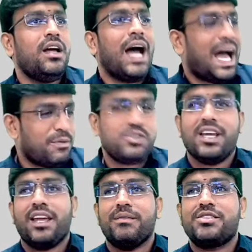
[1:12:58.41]
I am using
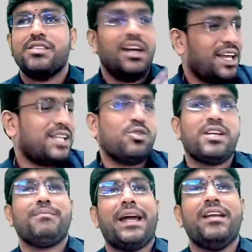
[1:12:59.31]
his. He is
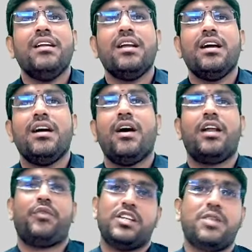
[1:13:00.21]
using mine. A
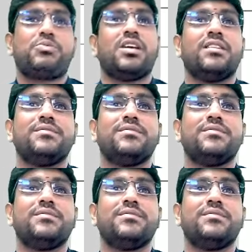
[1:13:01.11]
friendship, sir.